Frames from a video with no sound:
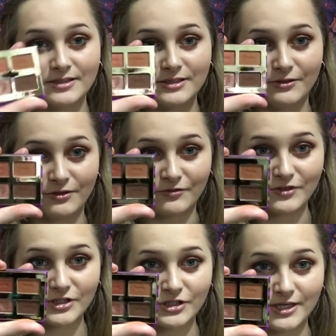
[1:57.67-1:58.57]
So the
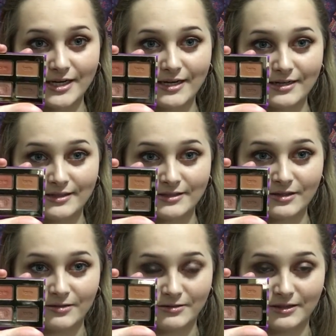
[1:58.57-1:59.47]
first shade is
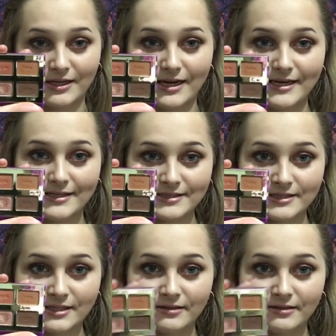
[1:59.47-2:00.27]
called Gaze.